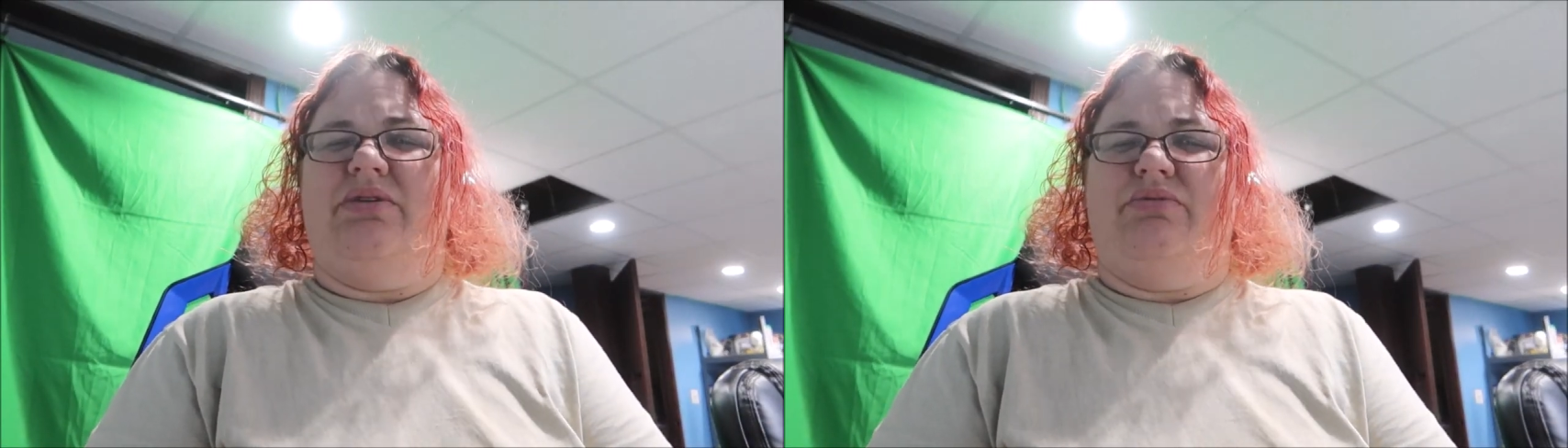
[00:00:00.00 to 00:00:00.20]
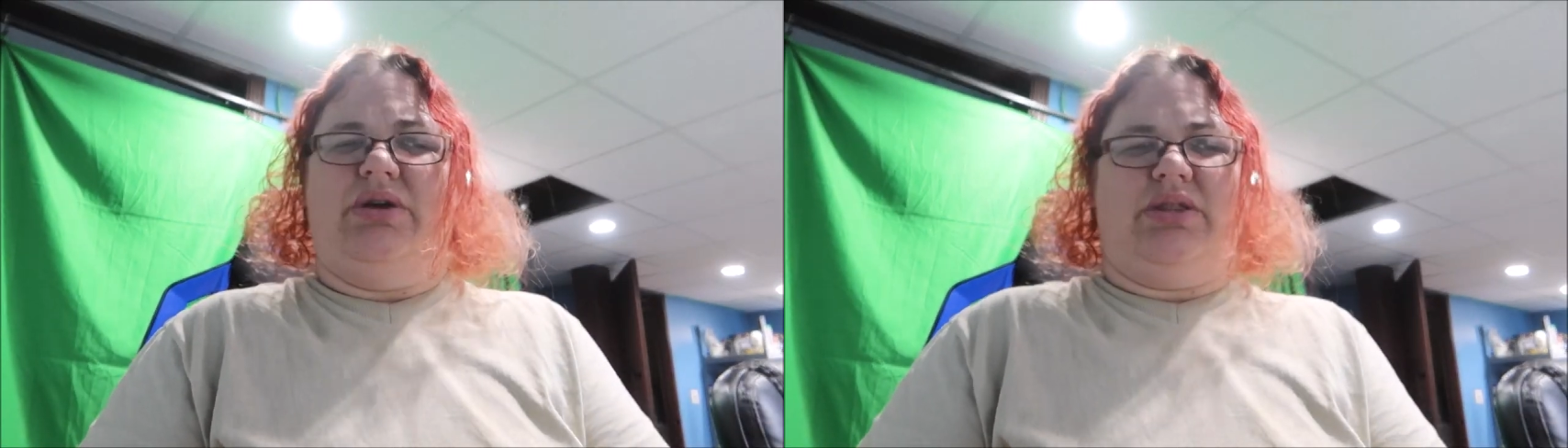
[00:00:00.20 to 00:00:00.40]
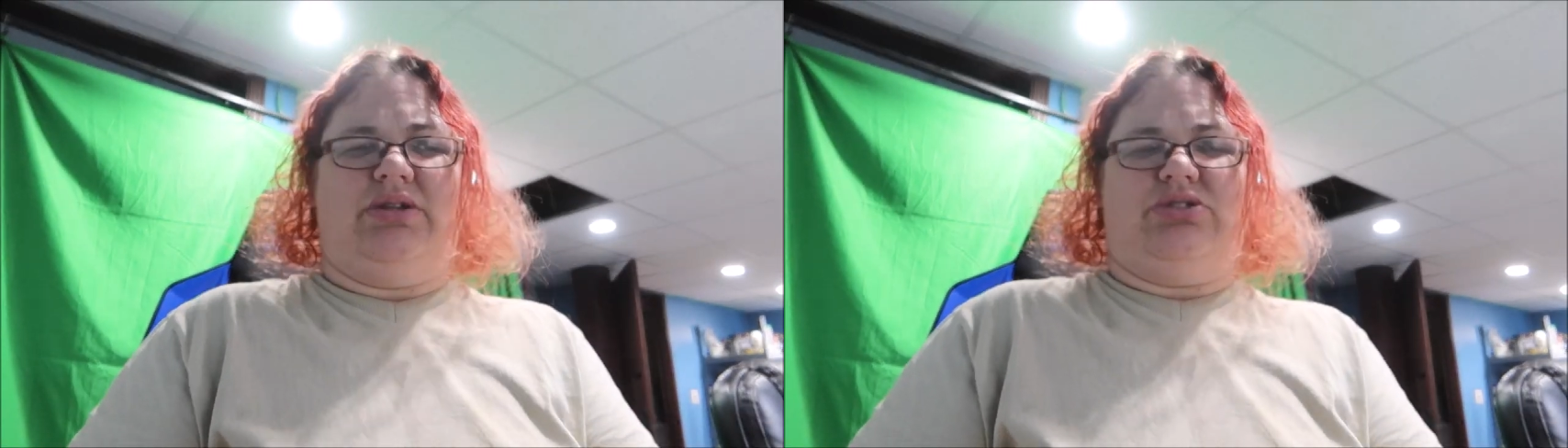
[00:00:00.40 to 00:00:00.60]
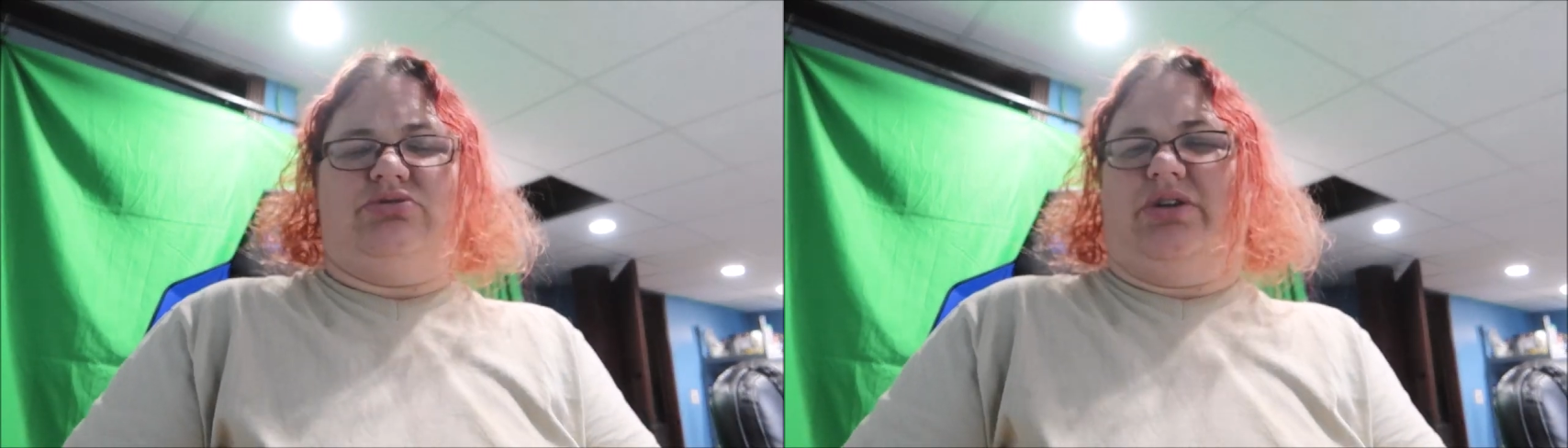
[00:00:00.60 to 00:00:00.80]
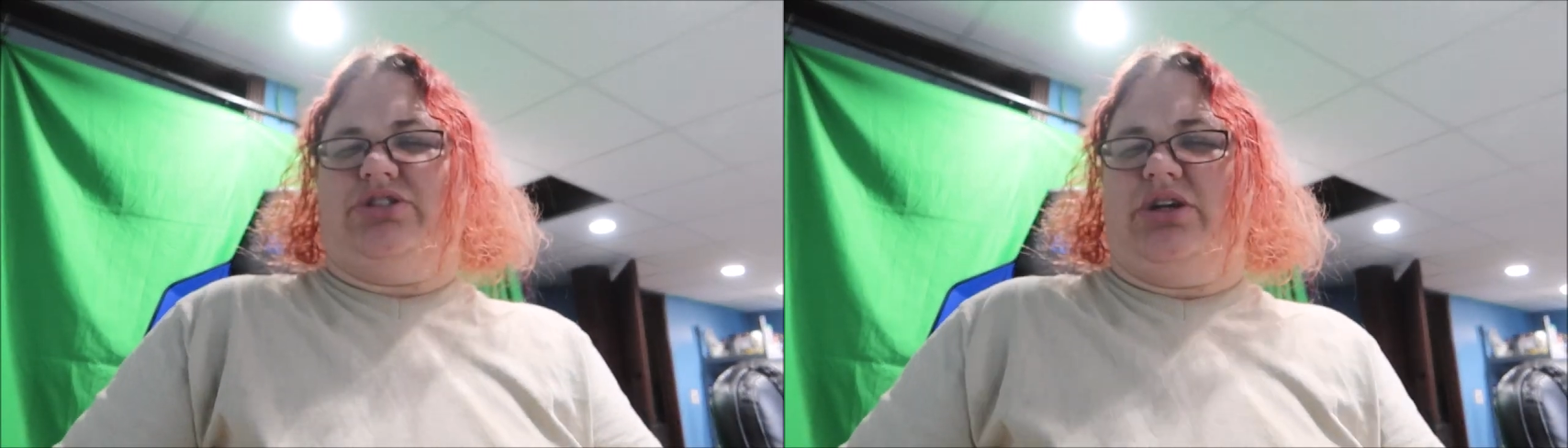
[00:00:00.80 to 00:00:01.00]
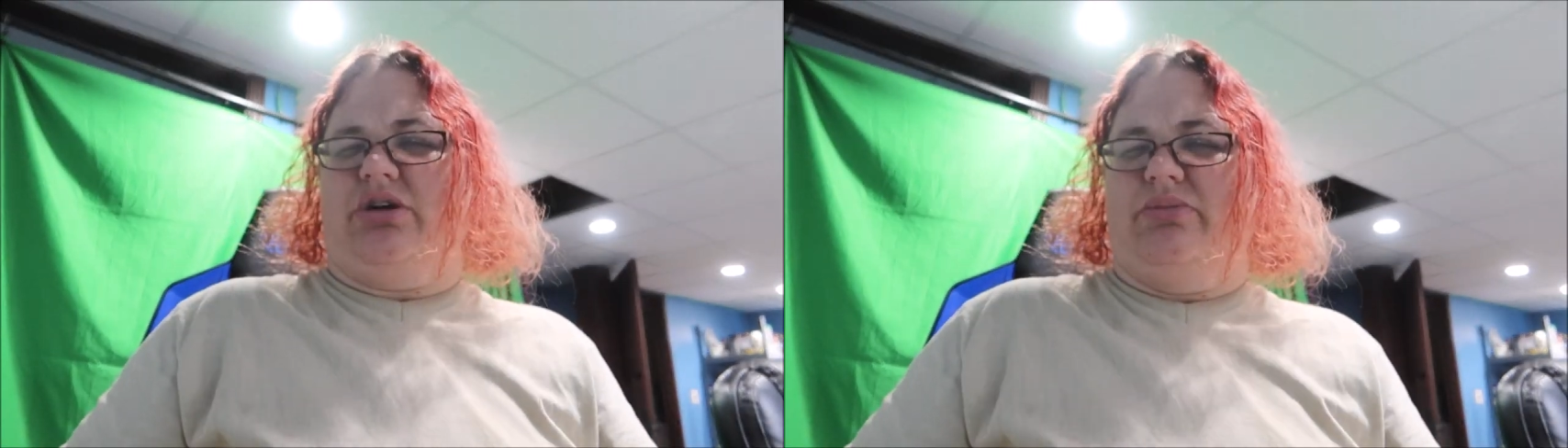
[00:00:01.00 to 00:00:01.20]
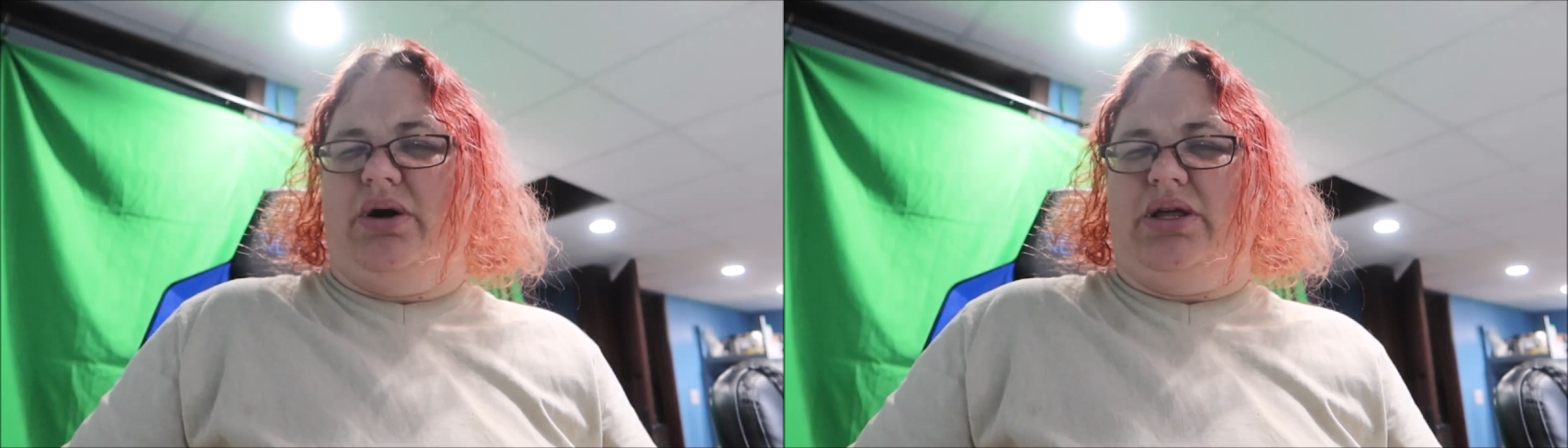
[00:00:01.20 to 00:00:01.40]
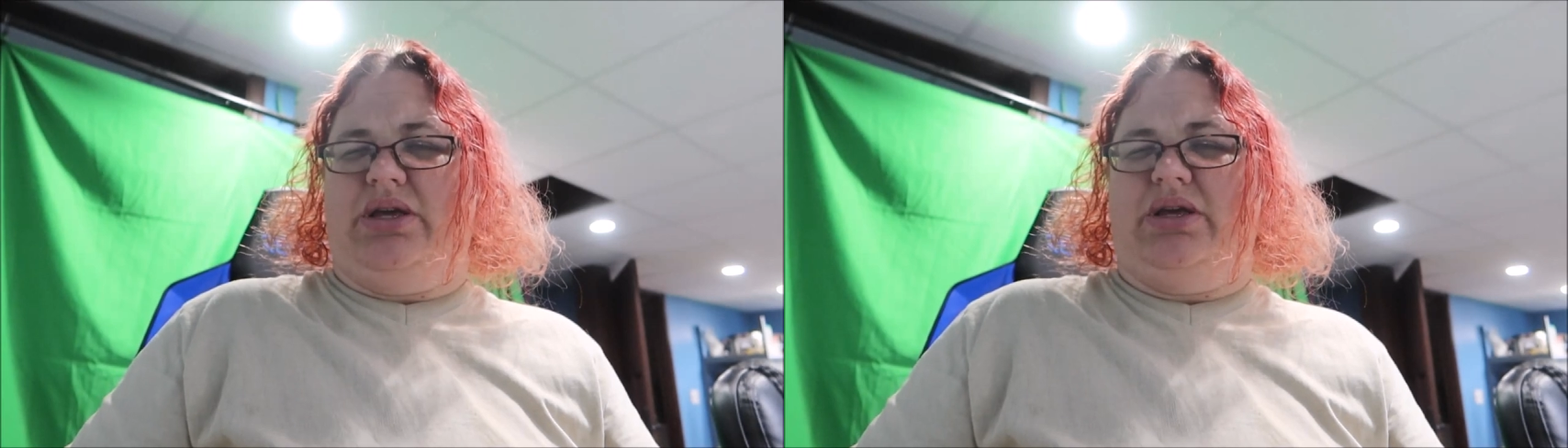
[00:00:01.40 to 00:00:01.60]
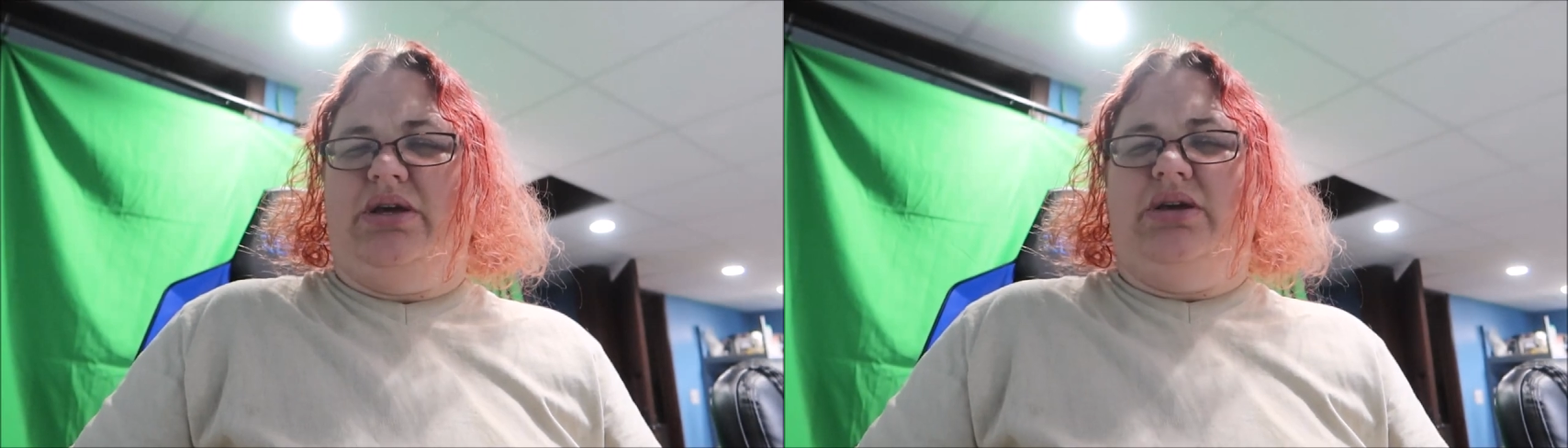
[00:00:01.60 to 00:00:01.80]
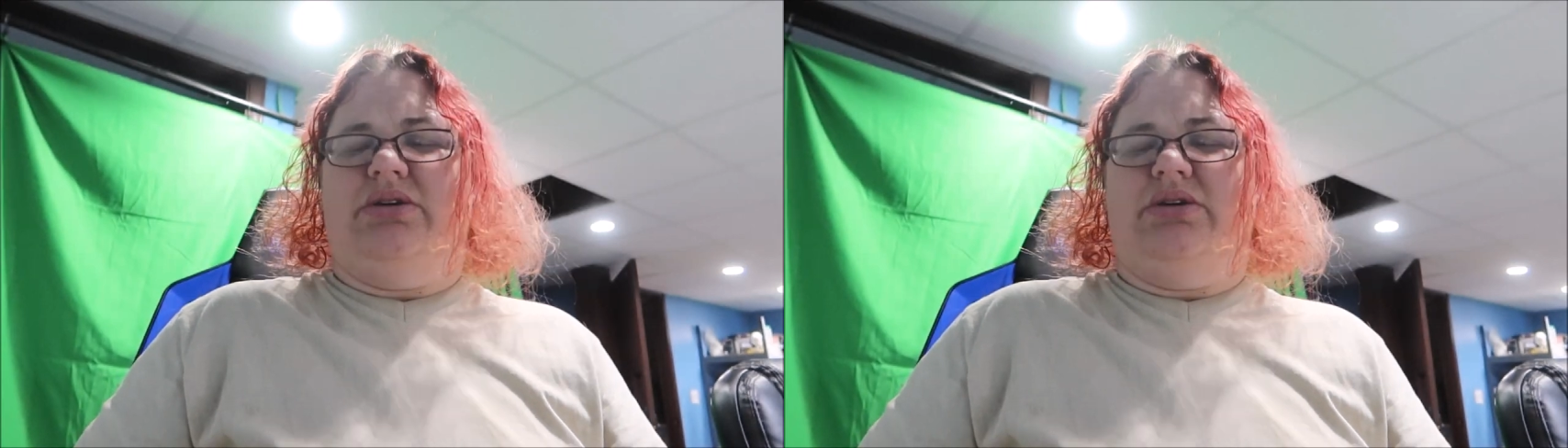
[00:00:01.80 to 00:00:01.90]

with stretching our money